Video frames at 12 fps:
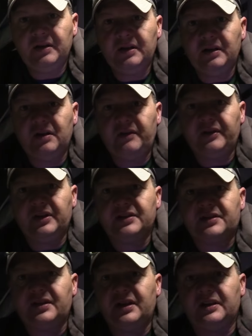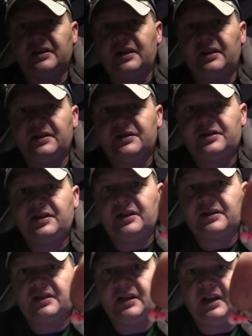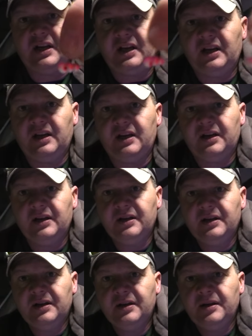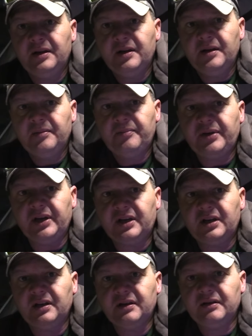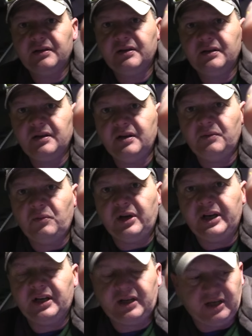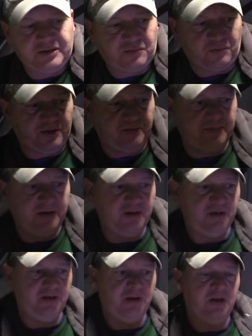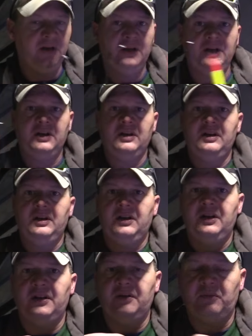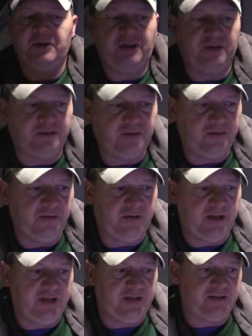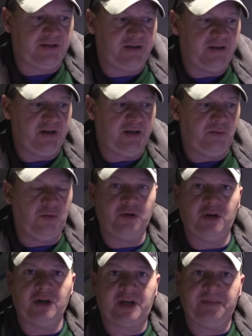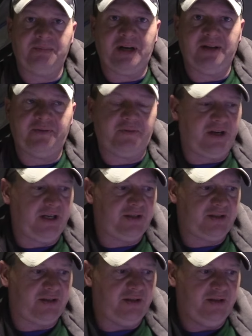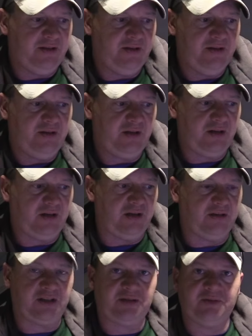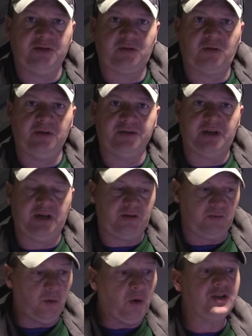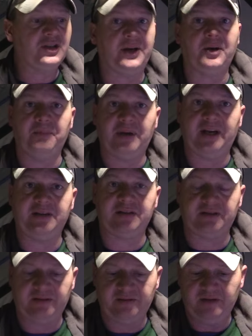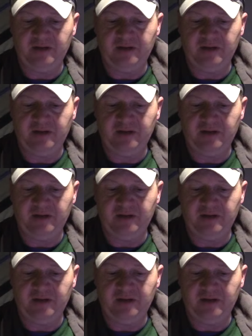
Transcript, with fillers: you can see it there it's just a pink and white gents worm and what I'll do is I won't hook it by the face kind of like some of those horizontal baits